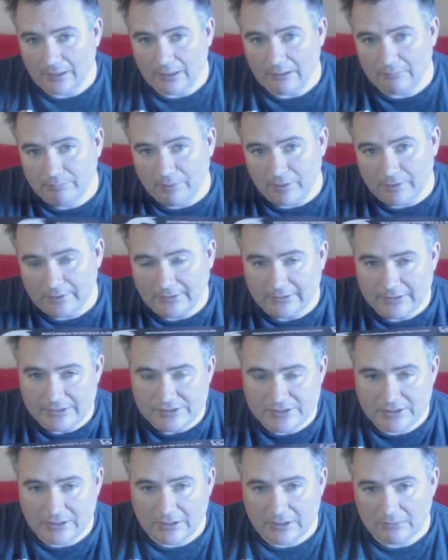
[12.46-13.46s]
uh, party
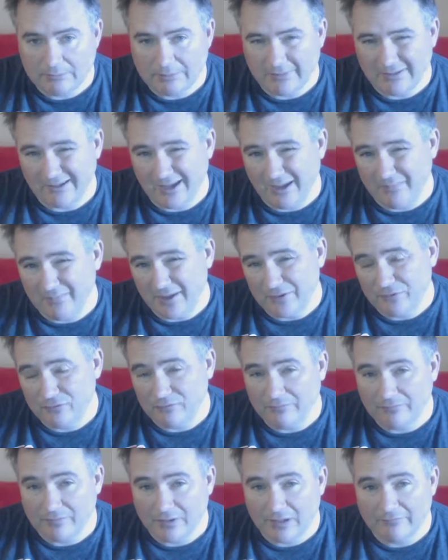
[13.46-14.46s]
list here, but I'm not
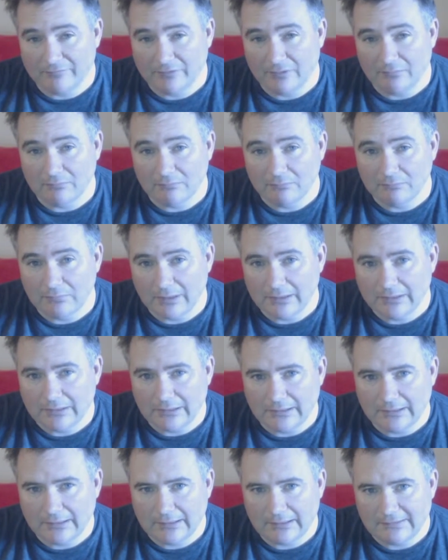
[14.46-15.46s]
too far from, I
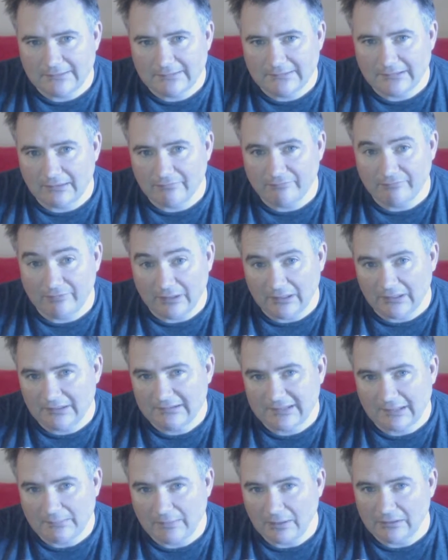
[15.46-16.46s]
think it's uh,
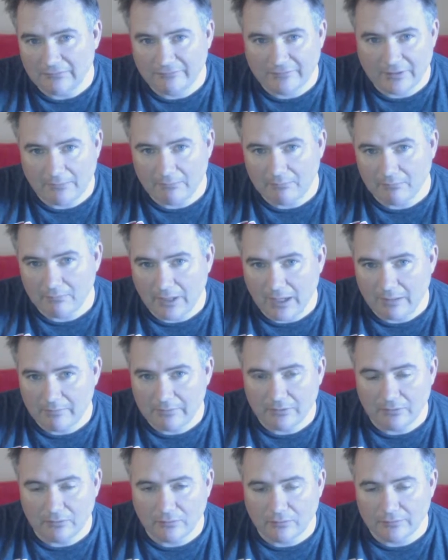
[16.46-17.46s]
Phoenix they mail it from.
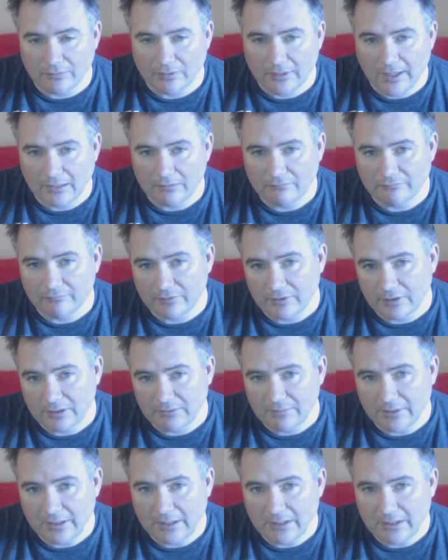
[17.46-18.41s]
I'm in Northern California, the